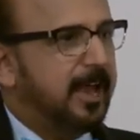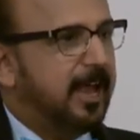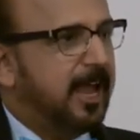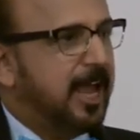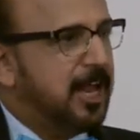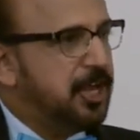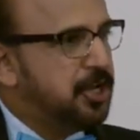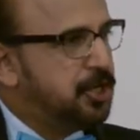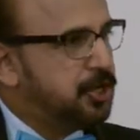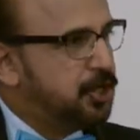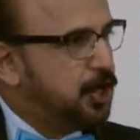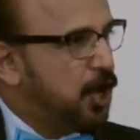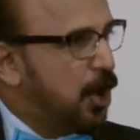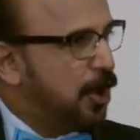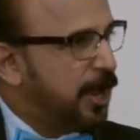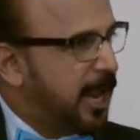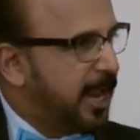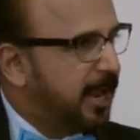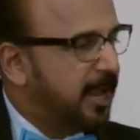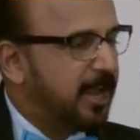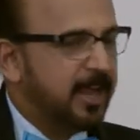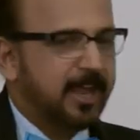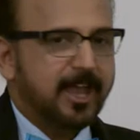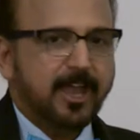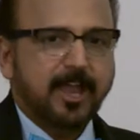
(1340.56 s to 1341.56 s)

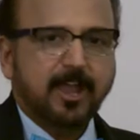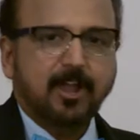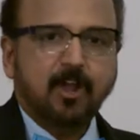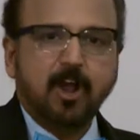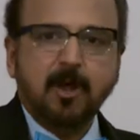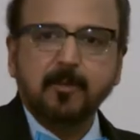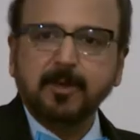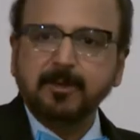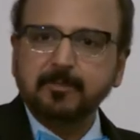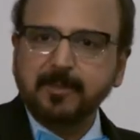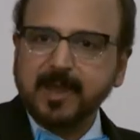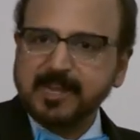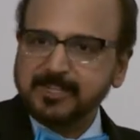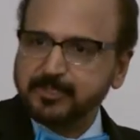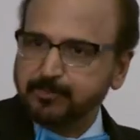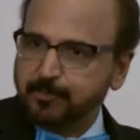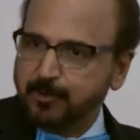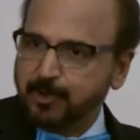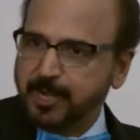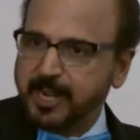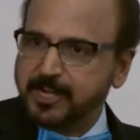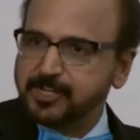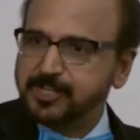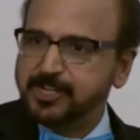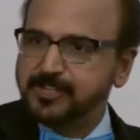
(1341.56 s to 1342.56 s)
ensuring common man's
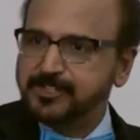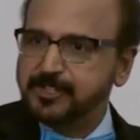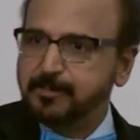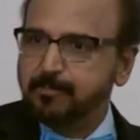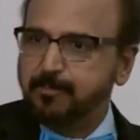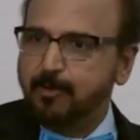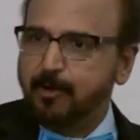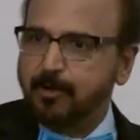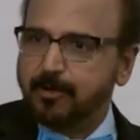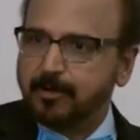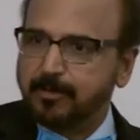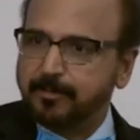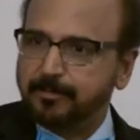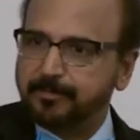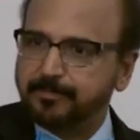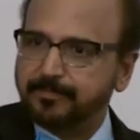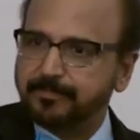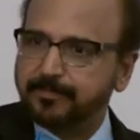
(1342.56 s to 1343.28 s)
protection is important.